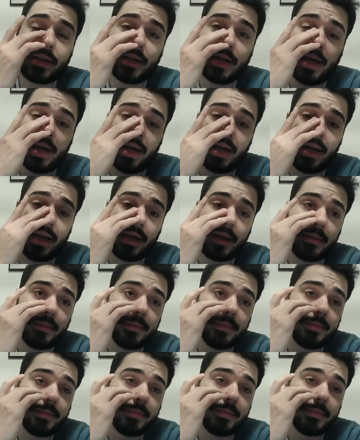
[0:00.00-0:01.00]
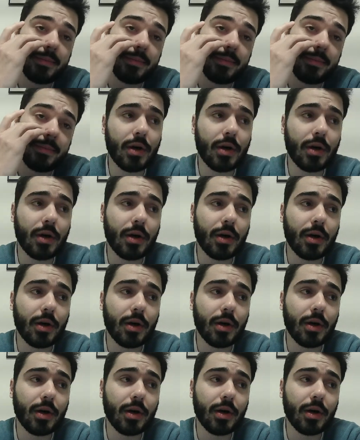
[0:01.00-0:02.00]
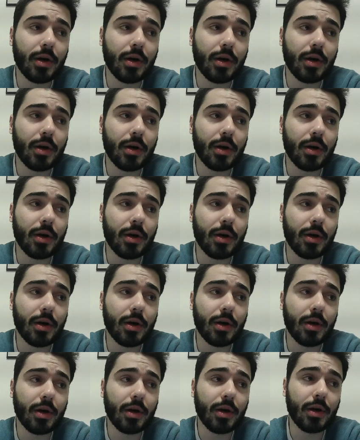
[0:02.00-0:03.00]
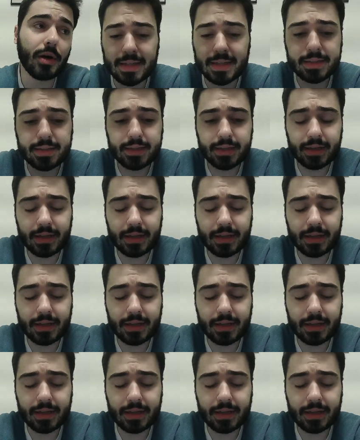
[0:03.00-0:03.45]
It's obviously apparent that